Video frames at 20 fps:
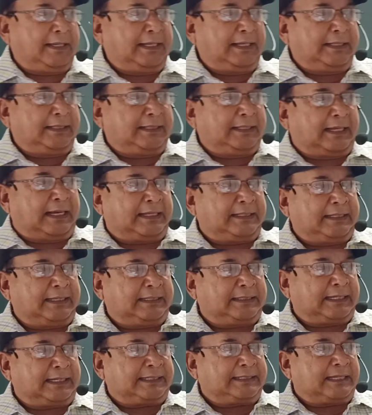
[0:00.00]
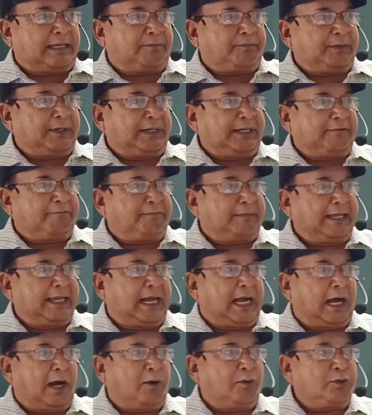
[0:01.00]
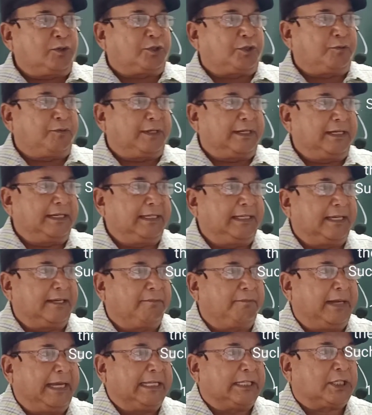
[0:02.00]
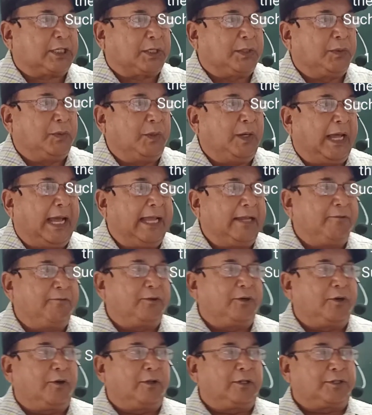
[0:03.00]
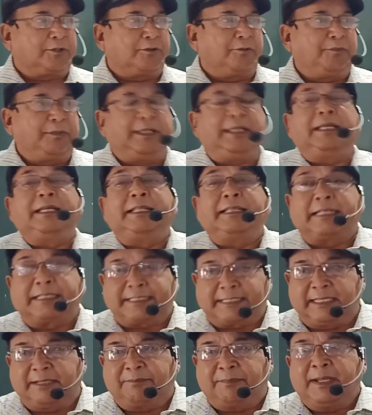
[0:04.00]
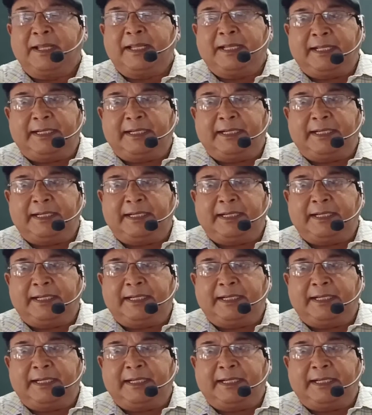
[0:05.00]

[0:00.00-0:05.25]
In another example, if my house were near my school, I would also be in the same.